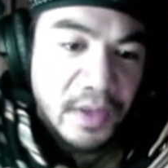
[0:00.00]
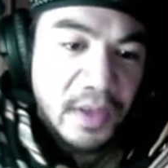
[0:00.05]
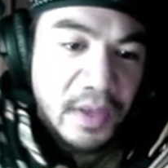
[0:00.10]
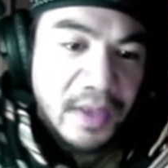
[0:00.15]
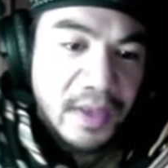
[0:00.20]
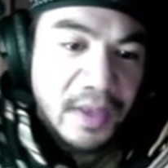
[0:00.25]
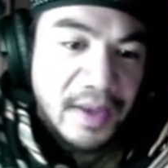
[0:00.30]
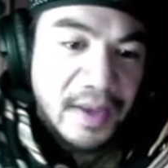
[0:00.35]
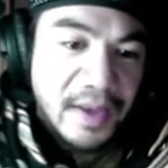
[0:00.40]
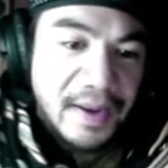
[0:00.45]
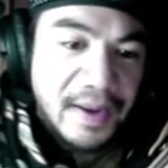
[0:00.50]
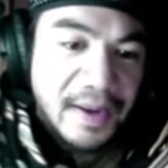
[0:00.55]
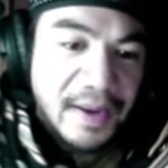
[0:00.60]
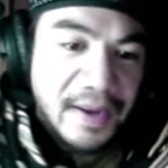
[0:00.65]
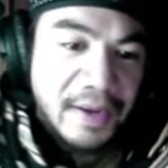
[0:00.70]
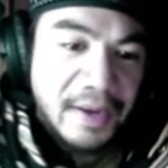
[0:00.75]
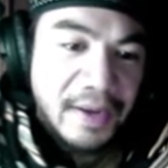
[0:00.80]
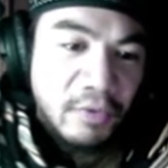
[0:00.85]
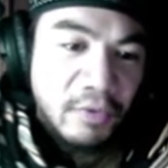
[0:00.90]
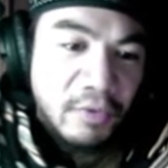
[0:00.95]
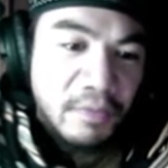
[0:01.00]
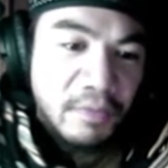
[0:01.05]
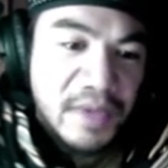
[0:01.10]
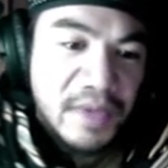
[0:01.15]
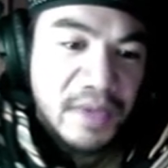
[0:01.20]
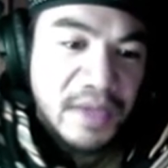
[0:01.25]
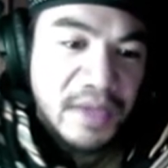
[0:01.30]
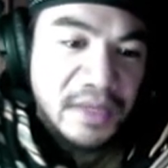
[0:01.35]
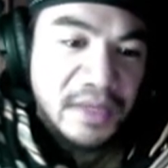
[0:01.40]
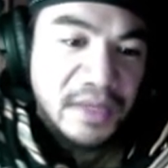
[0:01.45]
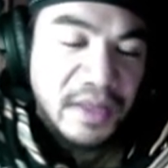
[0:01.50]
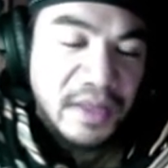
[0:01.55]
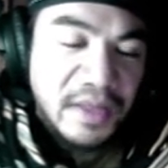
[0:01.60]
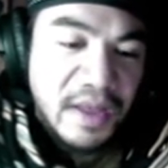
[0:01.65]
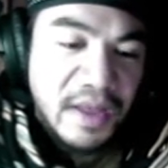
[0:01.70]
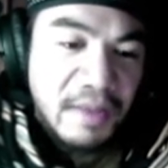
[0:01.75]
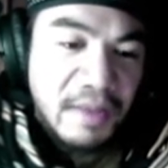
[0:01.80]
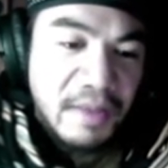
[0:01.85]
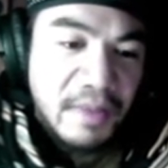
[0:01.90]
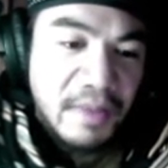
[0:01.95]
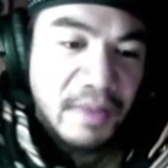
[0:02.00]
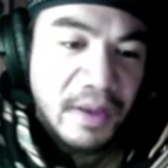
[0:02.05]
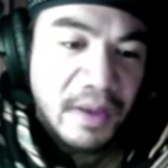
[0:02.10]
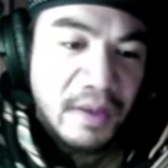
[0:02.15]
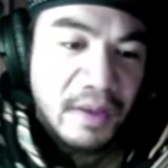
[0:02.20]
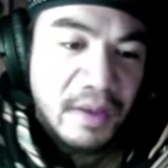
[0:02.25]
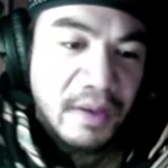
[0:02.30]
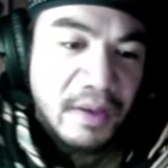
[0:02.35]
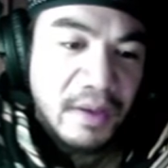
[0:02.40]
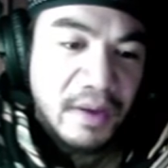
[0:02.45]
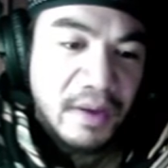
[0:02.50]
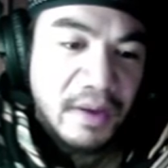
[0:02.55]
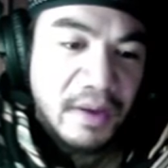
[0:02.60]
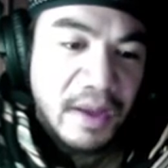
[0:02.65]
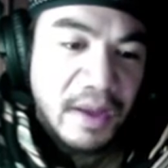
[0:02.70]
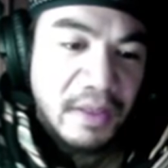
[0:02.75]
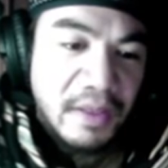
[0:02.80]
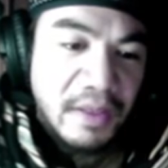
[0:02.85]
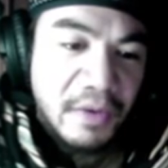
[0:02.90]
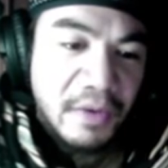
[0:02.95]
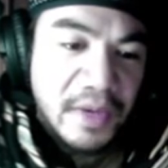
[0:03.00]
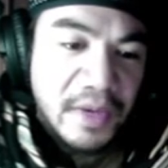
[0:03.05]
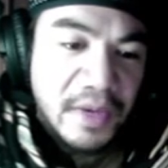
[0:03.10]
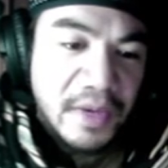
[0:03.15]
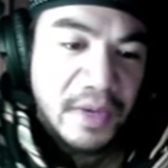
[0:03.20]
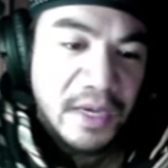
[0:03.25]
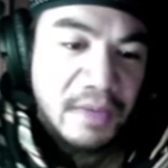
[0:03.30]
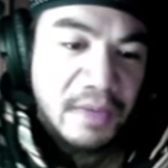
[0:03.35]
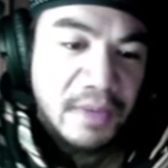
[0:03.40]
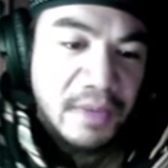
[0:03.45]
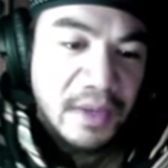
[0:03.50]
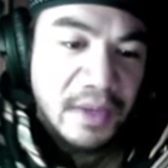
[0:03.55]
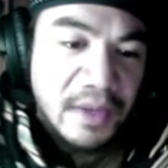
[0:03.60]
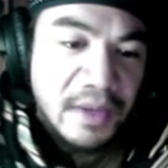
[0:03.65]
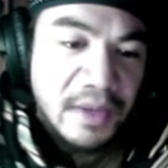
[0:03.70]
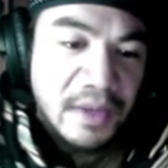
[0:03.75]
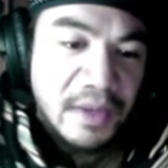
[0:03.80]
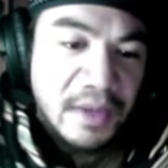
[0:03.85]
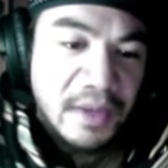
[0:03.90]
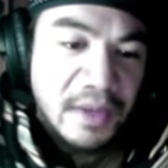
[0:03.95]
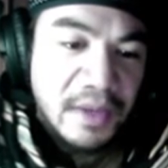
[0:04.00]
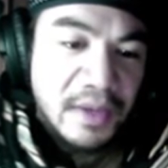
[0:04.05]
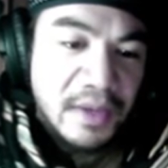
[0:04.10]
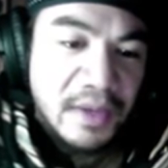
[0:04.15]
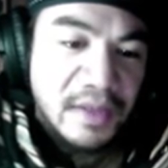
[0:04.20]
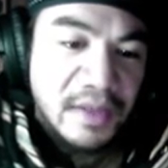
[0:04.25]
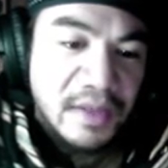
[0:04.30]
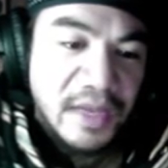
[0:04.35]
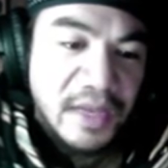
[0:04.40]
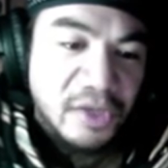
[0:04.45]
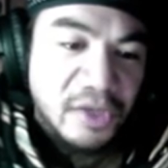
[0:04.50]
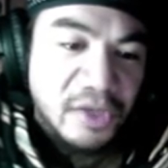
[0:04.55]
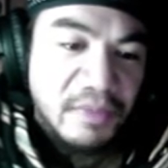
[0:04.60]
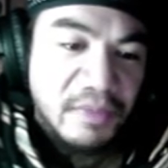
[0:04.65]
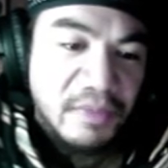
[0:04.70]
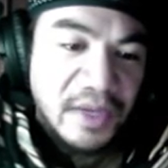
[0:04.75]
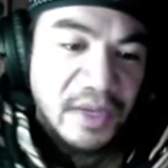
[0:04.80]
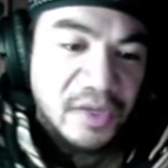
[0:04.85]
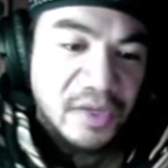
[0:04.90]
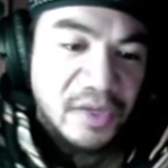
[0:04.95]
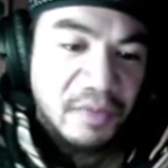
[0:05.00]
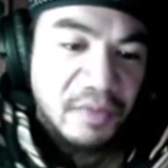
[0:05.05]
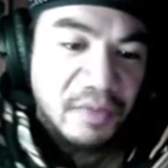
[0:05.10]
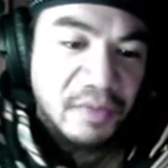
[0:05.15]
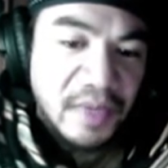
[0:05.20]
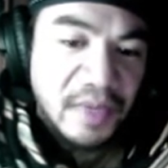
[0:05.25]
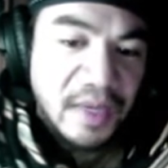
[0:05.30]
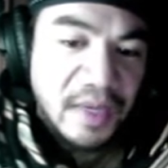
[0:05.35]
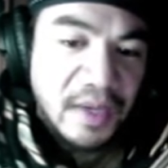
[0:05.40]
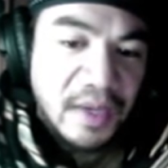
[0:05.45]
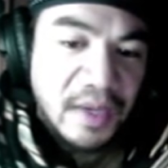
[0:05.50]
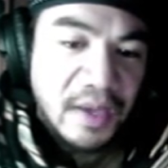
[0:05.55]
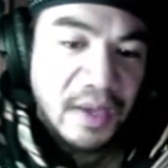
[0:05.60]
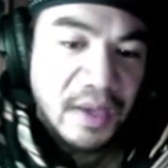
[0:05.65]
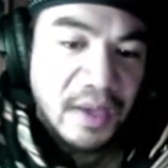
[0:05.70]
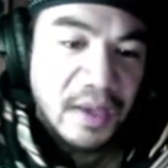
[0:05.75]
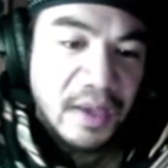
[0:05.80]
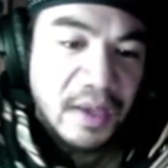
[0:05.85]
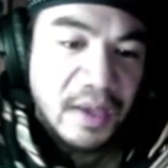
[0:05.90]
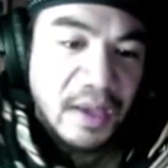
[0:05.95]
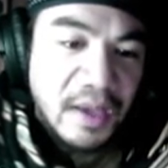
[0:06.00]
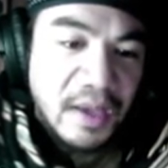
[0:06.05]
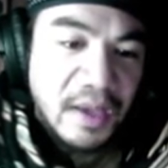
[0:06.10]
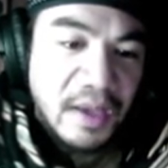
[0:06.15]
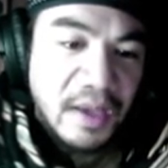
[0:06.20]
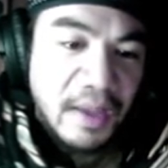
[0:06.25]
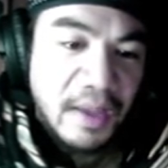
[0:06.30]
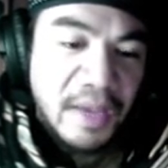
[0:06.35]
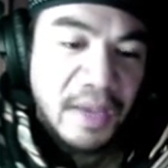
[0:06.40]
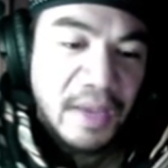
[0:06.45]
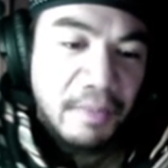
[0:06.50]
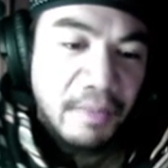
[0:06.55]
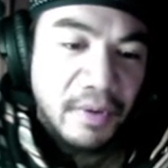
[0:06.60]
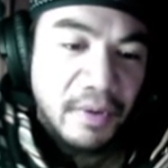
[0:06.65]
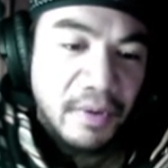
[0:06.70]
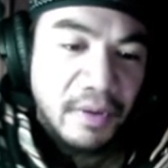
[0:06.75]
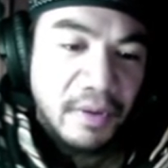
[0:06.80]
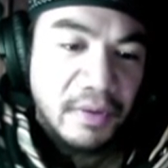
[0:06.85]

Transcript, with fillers: And I will be to them an Elohim, and they shall be to me a people.